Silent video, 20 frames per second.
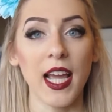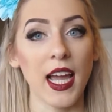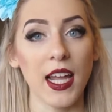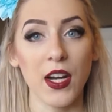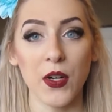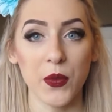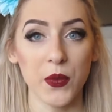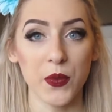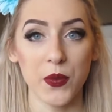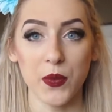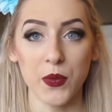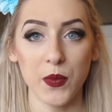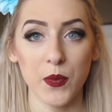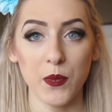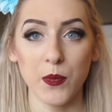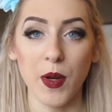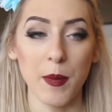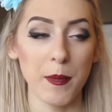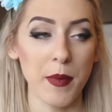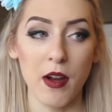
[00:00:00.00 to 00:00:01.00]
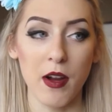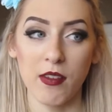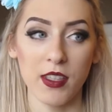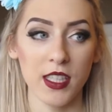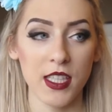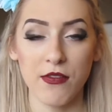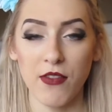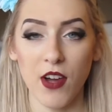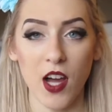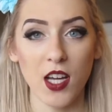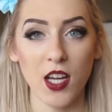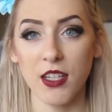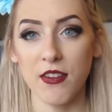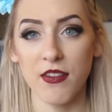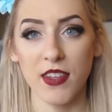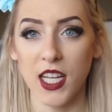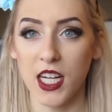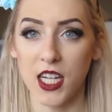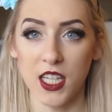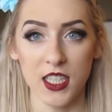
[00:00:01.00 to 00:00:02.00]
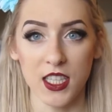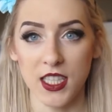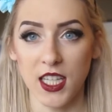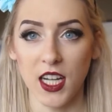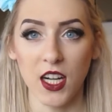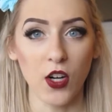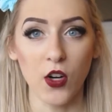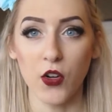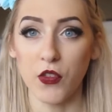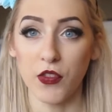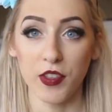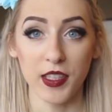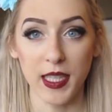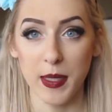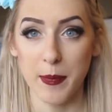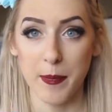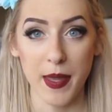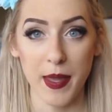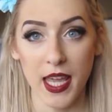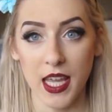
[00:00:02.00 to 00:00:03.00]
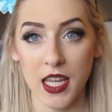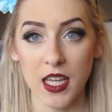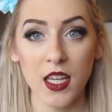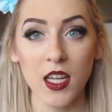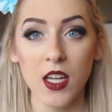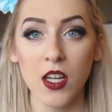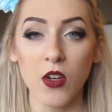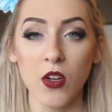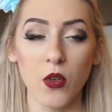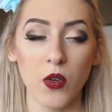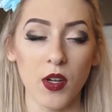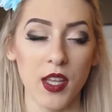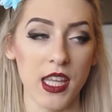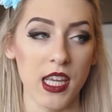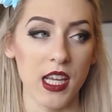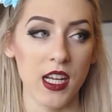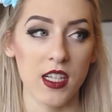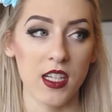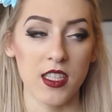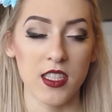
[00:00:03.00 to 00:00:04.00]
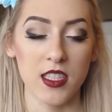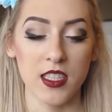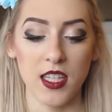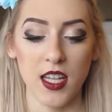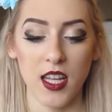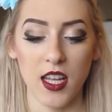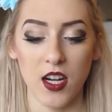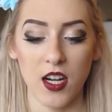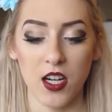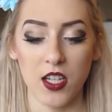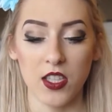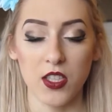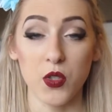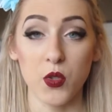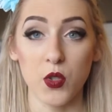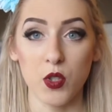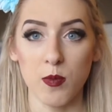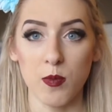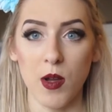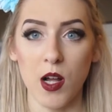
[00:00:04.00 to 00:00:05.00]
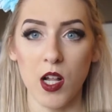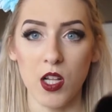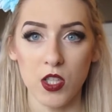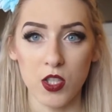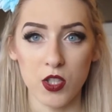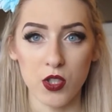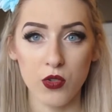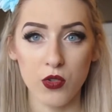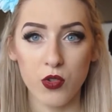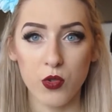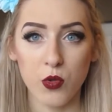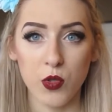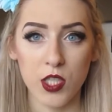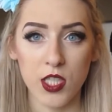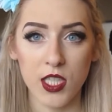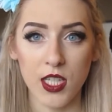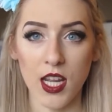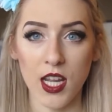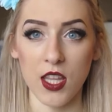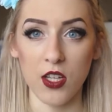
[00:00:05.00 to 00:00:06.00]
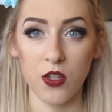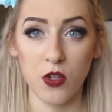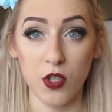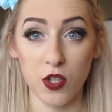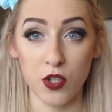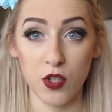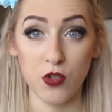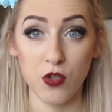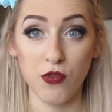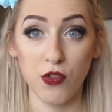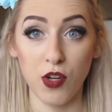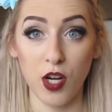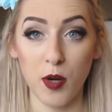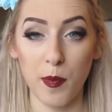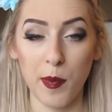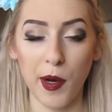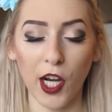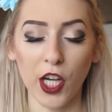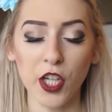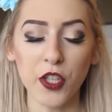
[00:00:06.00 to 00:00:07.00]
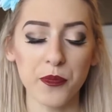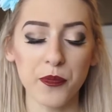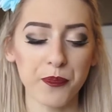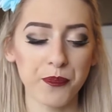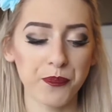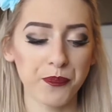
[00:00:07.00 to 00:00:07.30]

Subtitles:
I'm not really fond of the ears that are overly big, or the ears that are too small or too squished together or too far apart.